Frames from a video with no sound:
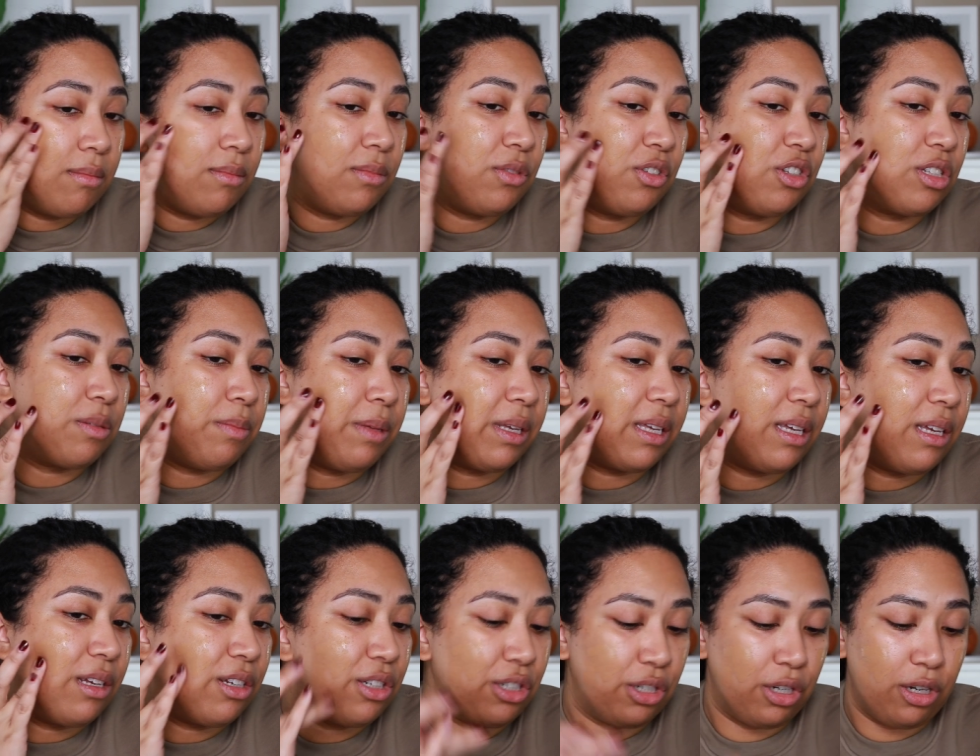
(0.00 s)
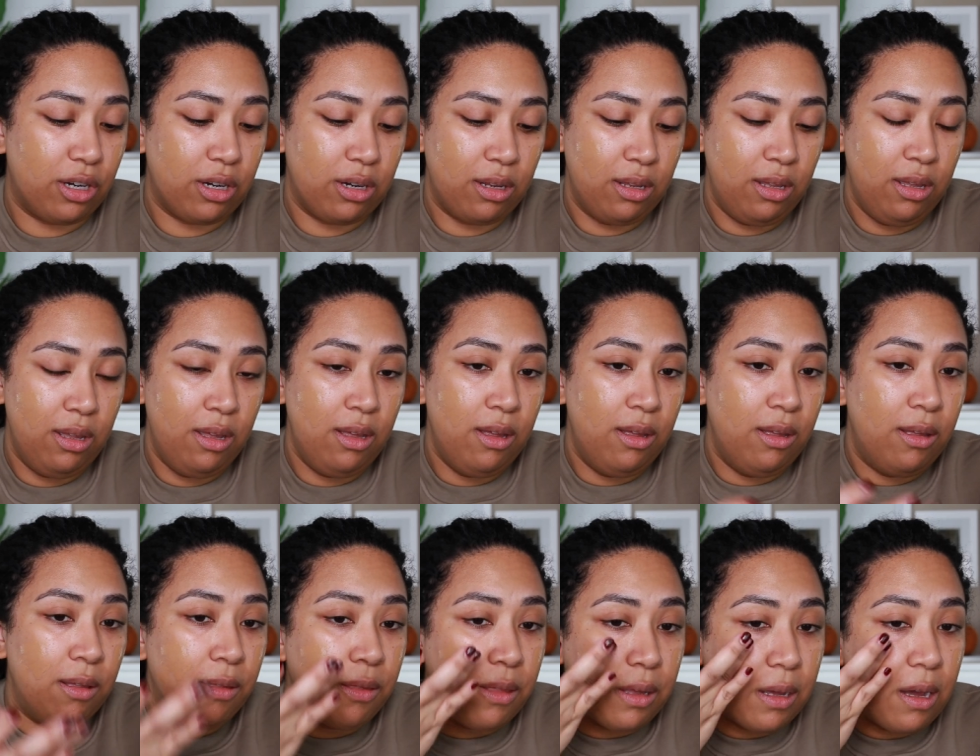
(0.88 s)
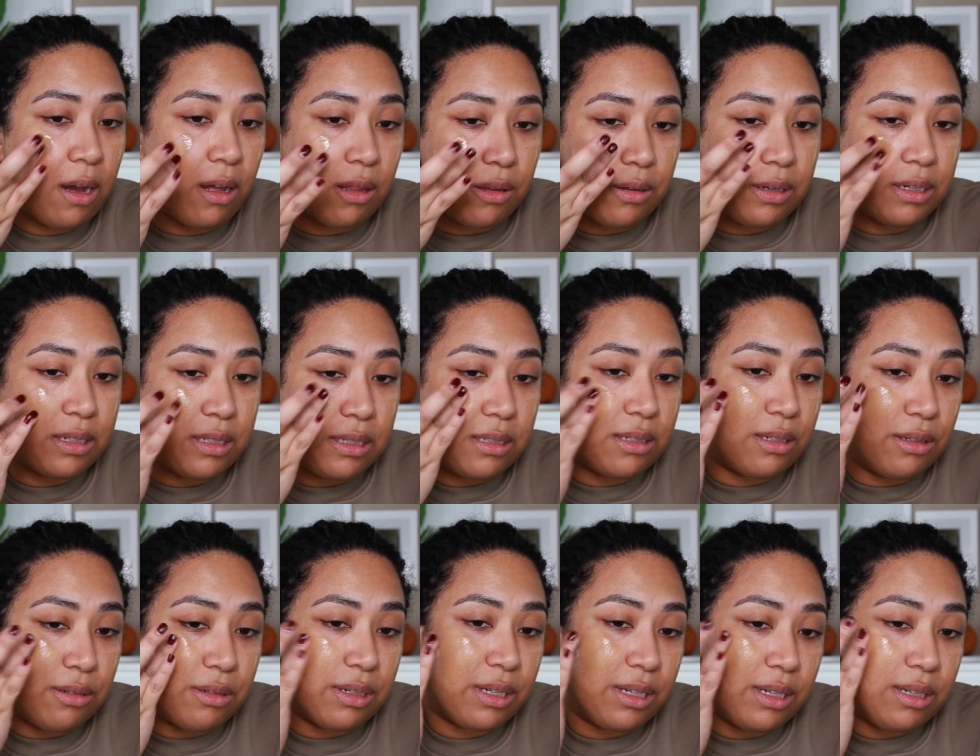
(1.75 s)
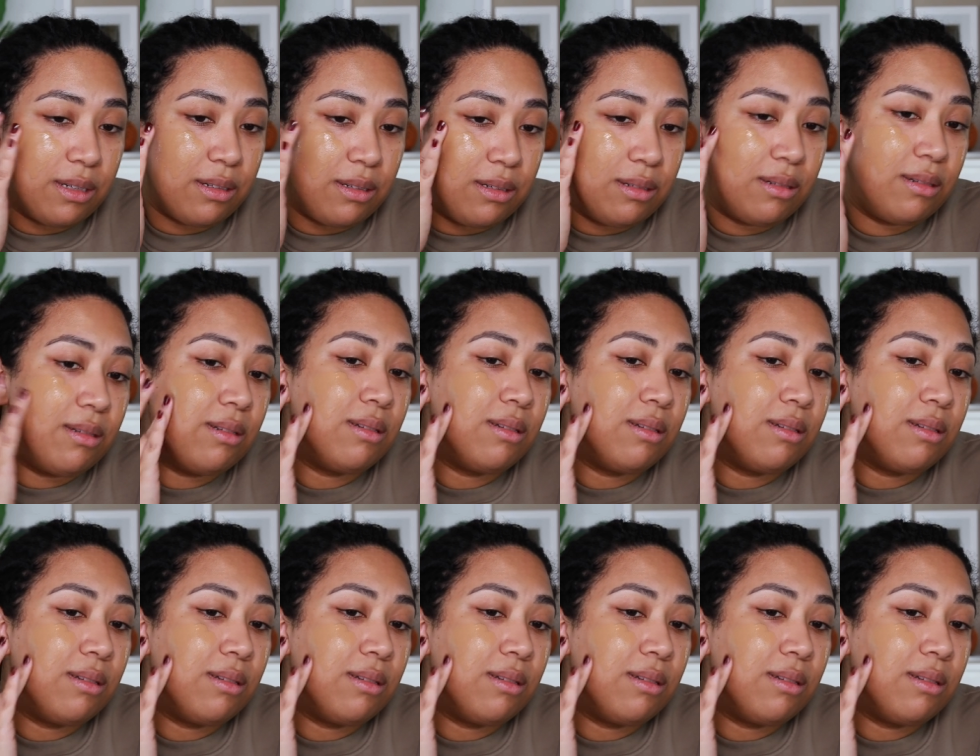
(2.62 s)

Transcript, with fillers: Just making sure the color is still good.